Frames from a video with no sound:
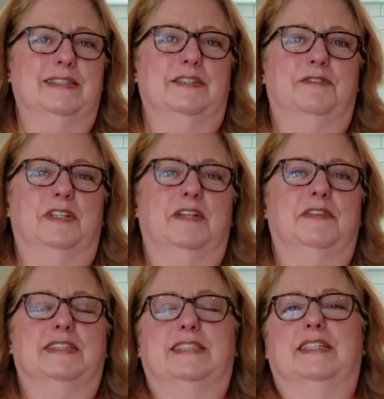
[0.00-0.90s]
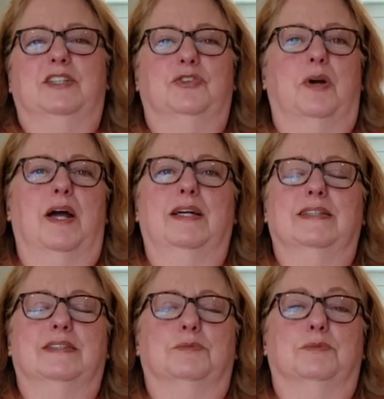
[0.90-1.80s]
and if you leave it sit and dry, it's